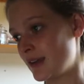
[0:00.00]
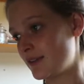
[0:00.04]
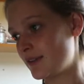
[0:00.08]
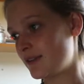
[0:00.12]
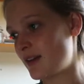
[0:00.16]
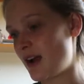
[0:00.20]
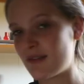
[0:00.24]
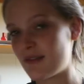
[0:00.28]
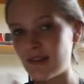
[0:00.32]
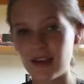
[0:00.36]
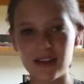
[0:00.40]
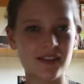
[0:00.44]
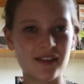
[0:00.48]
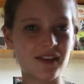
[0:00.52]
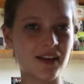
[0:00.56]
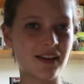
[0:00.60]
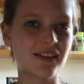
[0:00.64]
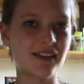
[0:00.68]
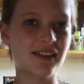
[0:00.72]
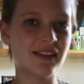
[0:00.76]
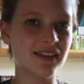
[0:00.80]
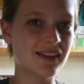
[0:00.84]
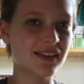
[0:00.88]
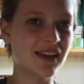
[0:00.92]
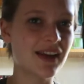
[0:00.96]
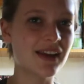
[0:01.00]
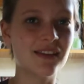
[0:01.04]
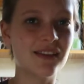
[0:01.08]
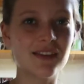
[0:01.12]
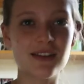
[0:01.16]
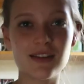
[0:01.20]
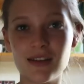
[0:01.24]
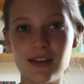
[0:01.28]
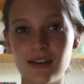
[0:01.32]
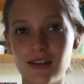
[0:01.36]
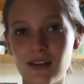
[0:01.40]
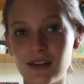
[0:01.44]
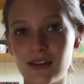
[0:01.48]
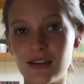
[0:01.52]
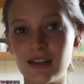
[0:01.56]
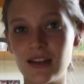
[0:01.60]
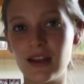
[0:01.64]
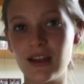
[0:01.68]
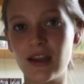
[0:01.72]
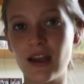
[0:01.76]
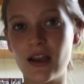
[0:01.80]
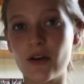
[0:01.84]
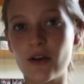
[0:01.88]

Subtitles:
5 A stars, 6 A's at GCSE.